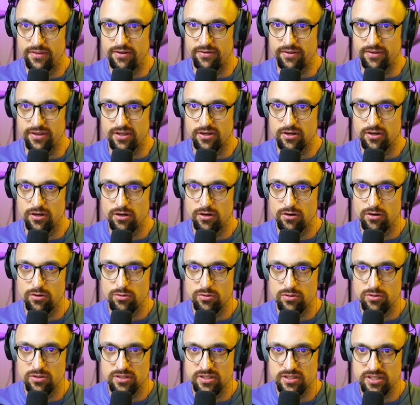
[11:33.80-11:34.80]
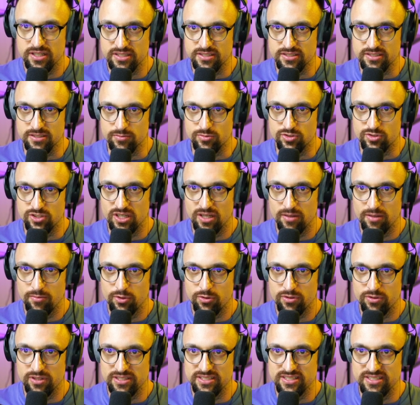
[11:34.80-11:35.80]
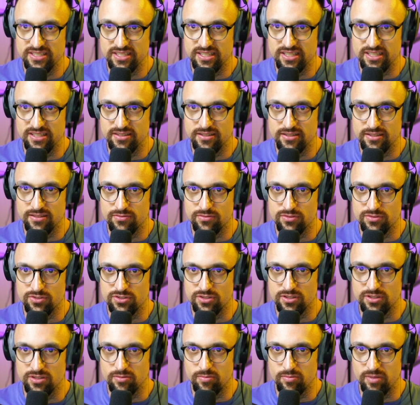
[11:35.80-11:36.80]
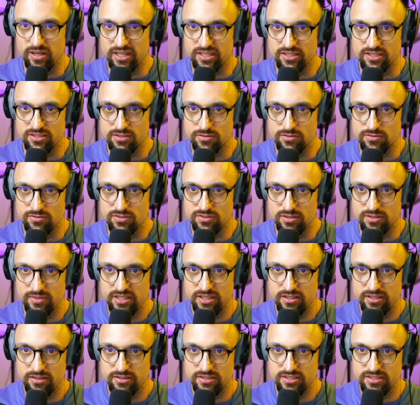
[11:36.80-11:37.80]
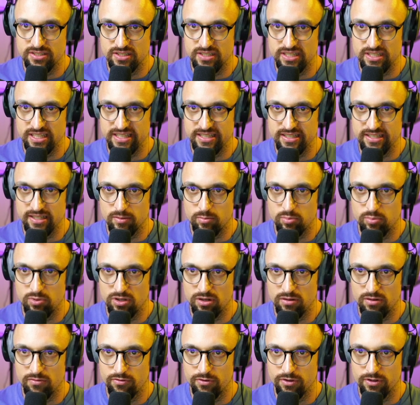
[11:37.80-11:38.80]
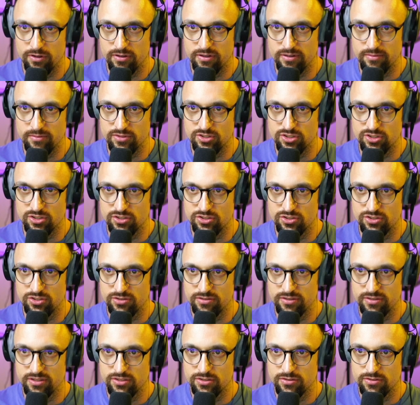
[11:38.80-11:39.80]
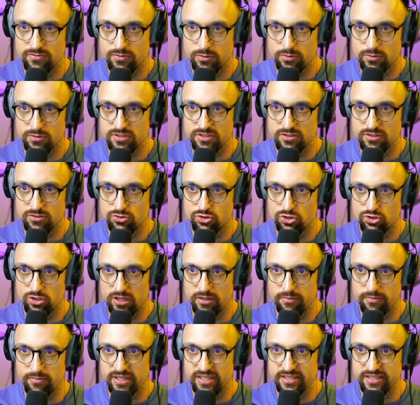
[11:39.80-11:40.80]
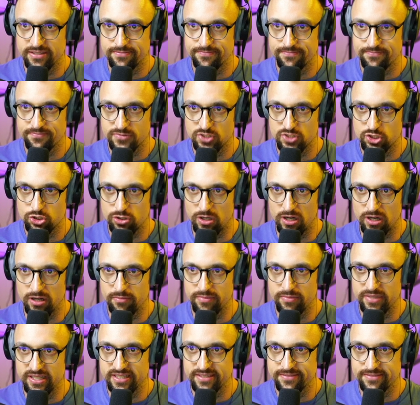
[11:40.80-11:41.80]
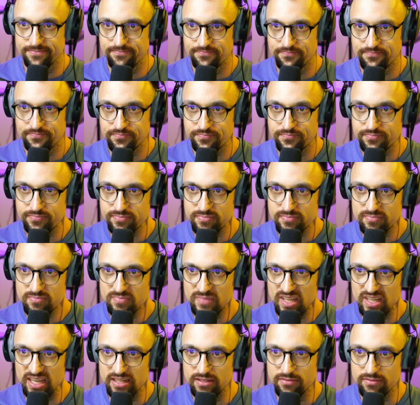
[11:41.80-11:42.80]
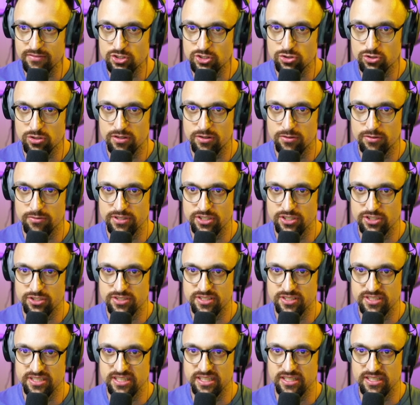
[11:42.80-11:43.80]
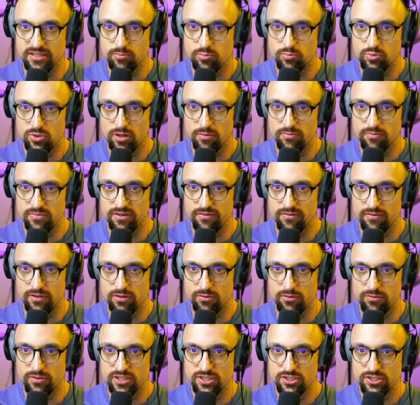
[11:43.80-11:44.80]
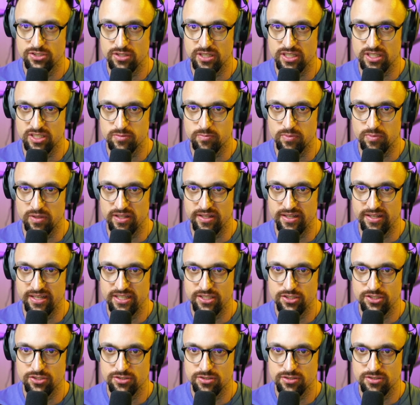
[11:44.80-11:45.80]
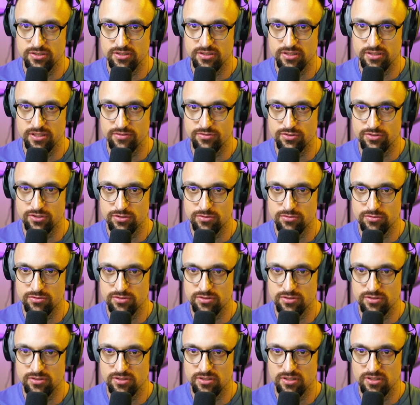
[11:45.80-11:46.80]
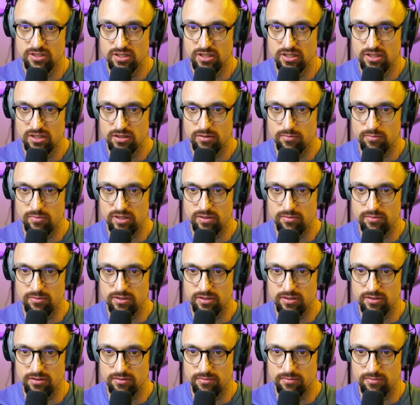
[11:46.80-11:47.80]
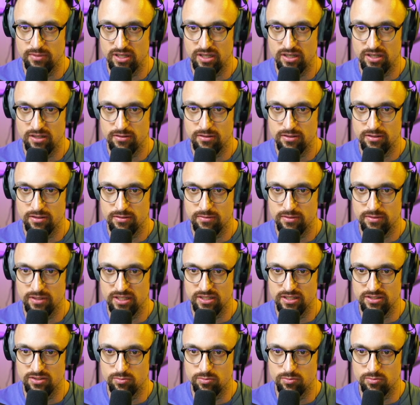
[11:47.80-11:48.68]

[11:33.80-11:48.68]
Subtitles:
There we go. Custom gem. You can see that it was generated by custom gem. Here is a detailed prompt for your image generation, focusing on charming, and visually rich scene. Prompt evaluation, explanation. I've chosen blah, blah, blah, blah, blah.